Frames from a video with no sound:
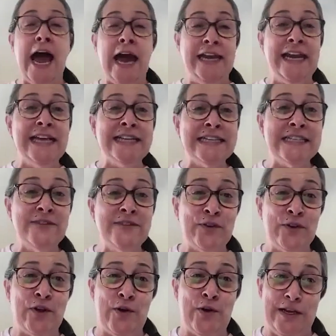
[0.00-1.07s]
and it is a
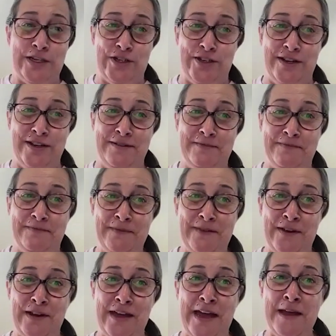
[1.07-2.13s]
difficult question.
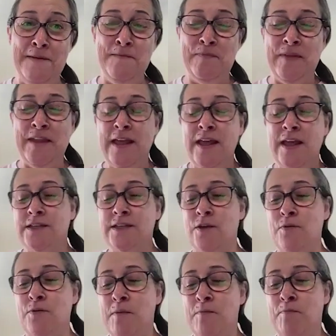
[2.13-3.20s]
Okay, so